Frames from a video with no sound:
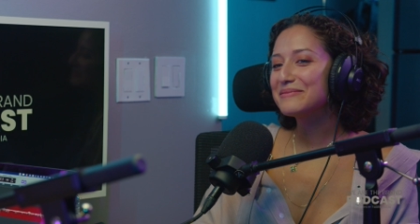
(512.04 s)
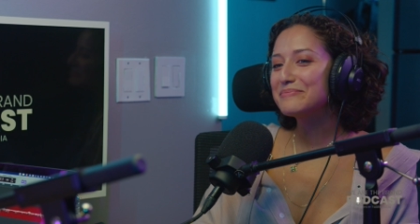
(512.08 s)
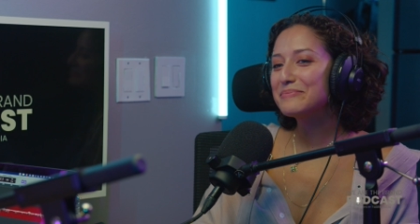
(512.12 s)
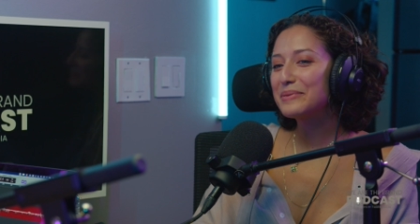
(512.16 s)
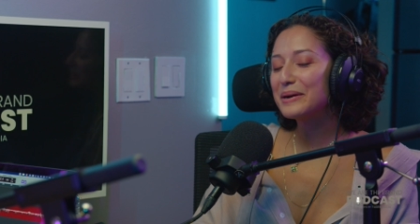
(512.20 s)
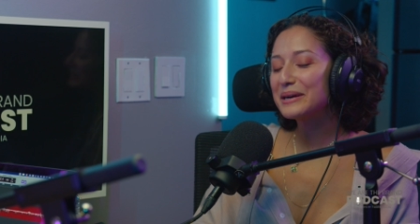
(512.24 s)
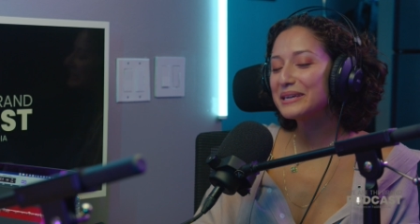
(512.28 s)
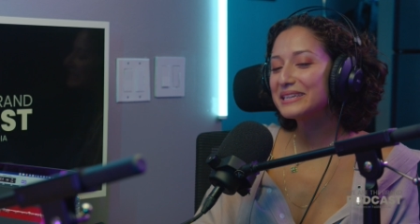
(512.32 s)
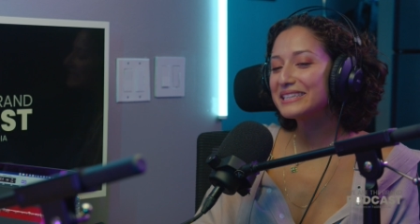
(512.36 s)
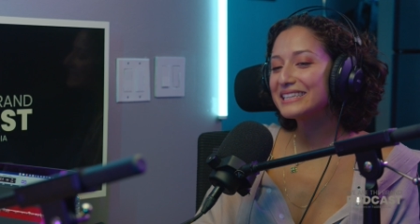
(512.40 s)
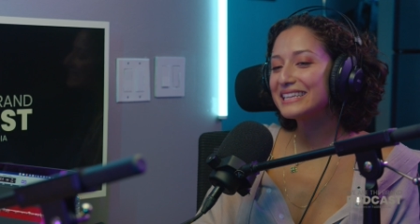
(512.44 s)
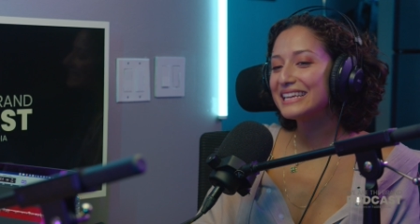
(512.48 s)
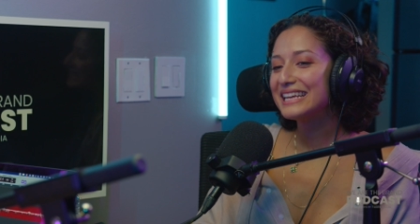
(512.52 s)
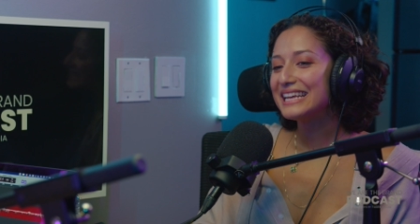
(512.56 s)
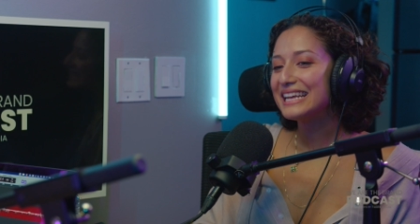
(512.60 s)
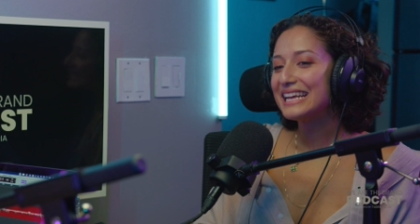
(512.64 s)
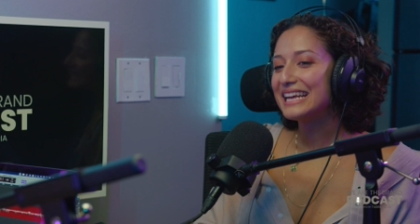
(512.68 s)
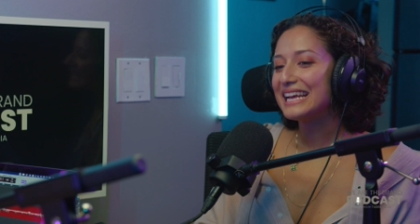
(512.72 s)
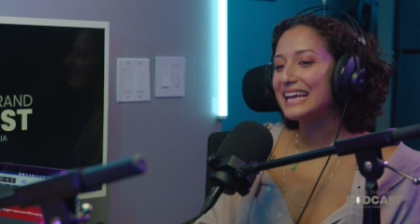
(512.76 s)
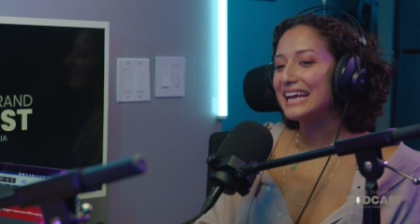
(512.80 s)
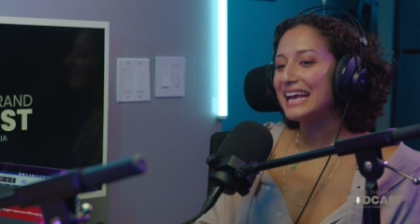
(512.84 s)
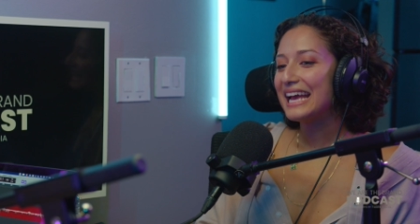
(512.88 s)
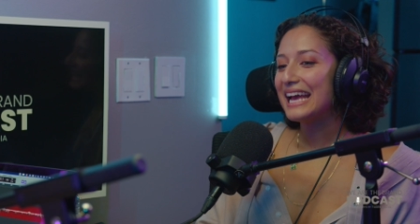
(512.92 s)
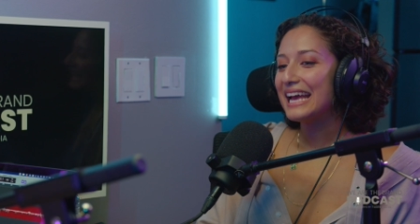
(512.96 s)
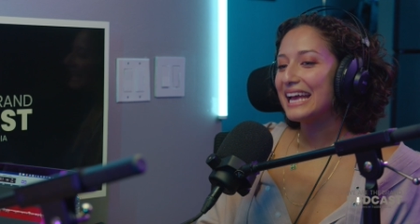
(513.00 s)
But,
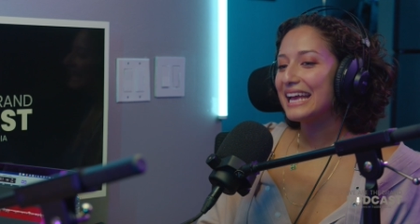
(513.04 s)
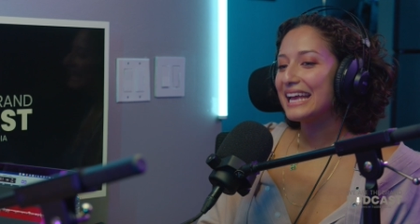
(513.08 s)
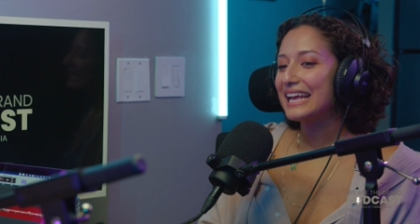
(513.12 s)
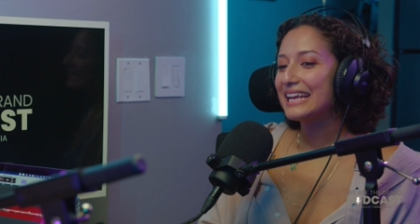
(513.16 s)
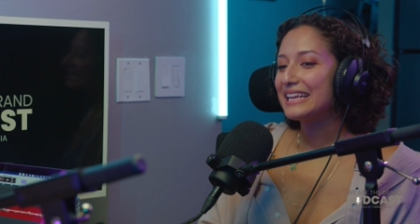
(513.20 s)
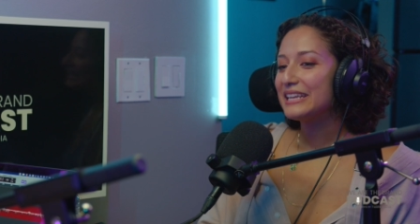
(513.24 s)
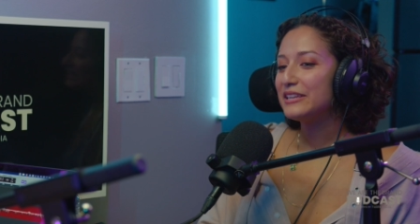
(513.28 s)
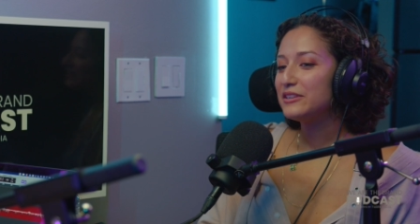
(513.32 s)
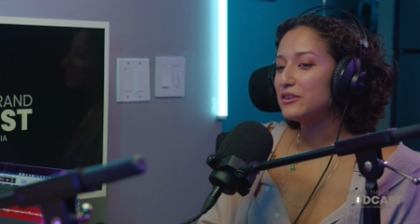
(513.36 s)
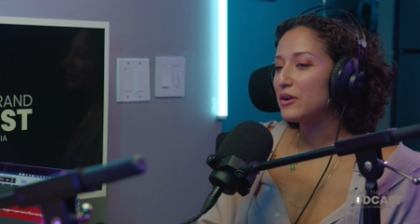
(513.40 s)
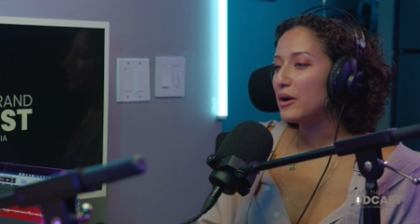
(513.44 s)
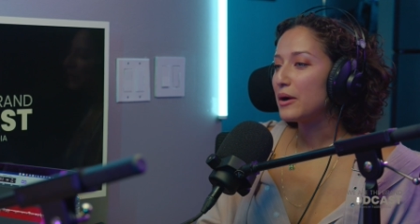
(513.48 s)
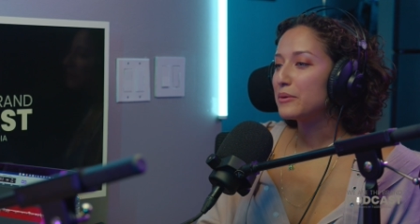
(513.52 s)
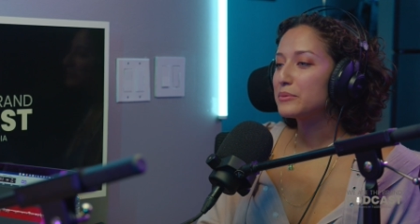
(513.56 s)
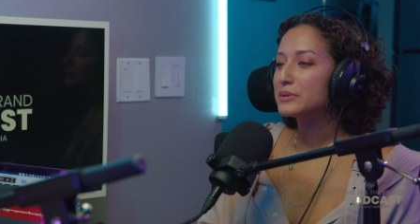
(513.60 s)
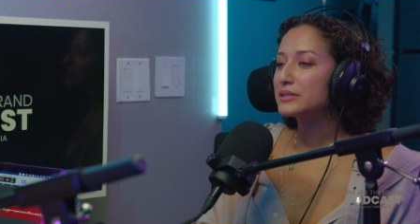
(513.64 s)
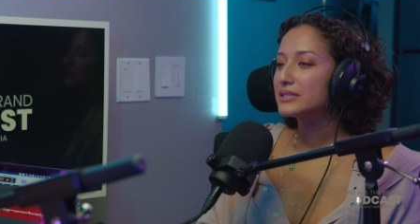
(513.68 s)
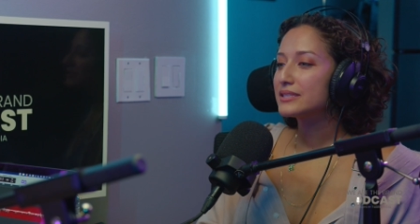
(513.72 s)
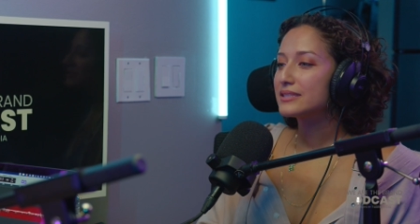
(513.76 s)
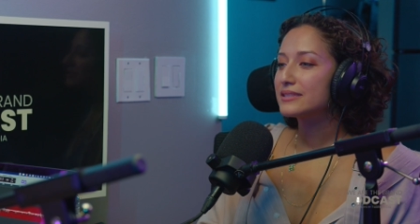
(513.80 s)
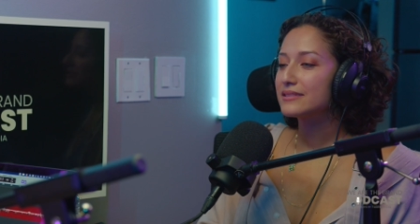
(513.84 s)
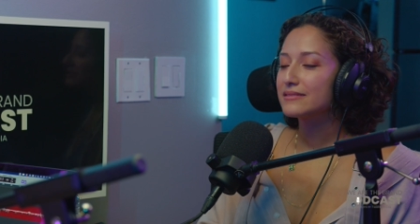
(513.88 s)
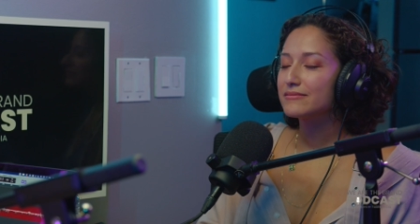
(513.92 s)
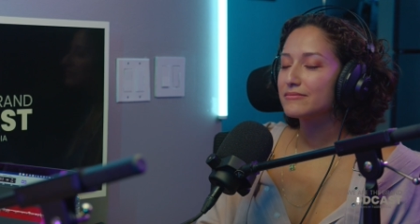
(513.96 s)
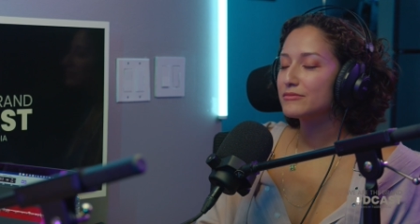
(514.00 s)
you know, I
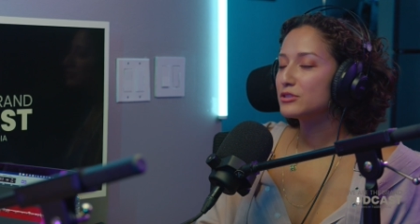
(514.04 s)
was